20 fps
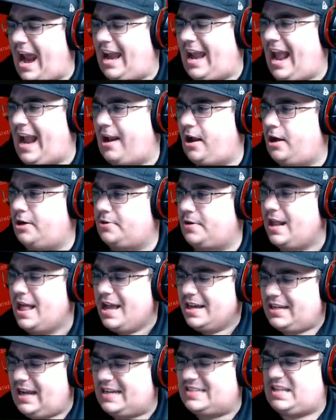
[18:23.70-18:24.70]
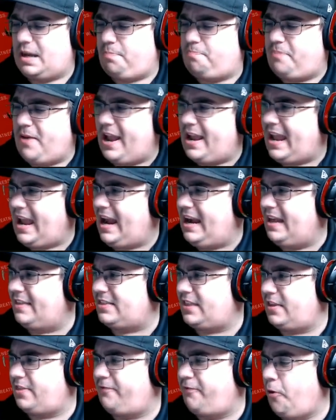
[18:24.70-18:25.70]
hang on to it. Takes a big hit at
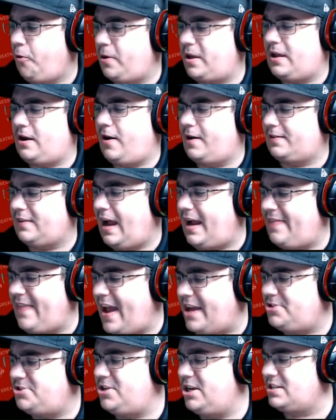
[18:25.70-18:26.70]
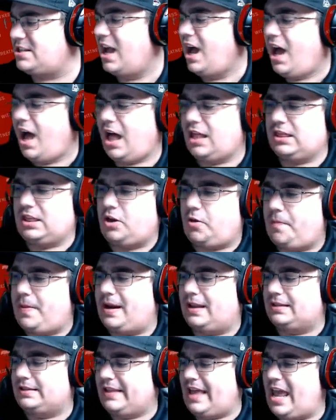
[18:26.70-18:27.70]
the 40-yard line. That's just a little bit
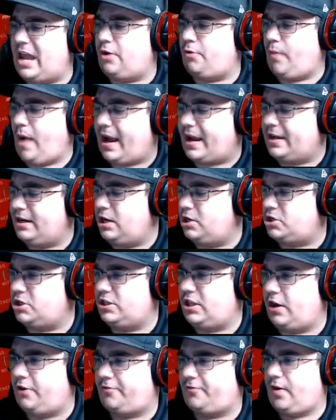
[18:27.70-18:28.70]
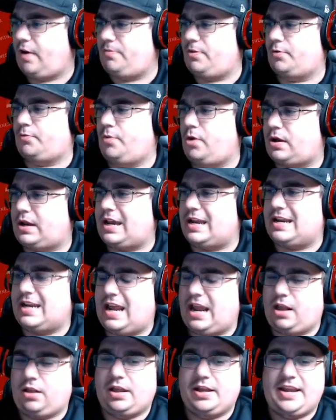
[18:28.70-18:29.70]
of late recognition there from the rookie
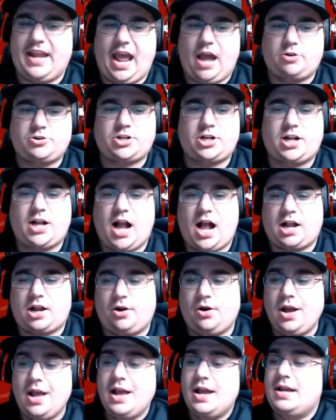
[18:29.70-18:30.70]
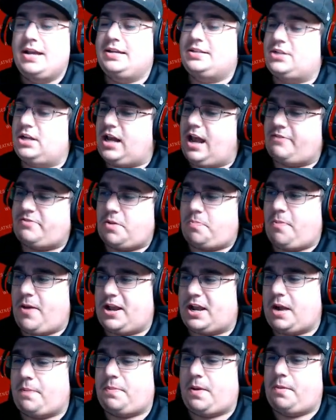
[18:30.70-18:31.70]
Neal. And now Chicago, he's going to have to
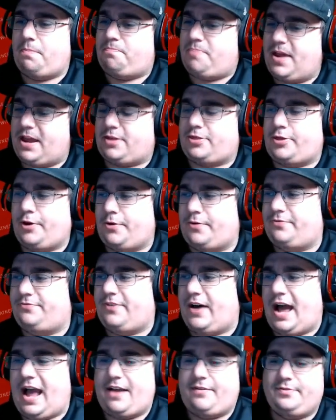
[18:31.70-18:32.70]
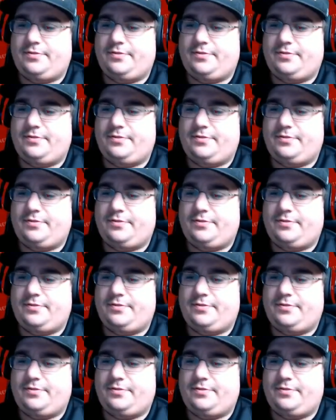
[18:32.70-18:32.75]
pick up a big 3rd and 5.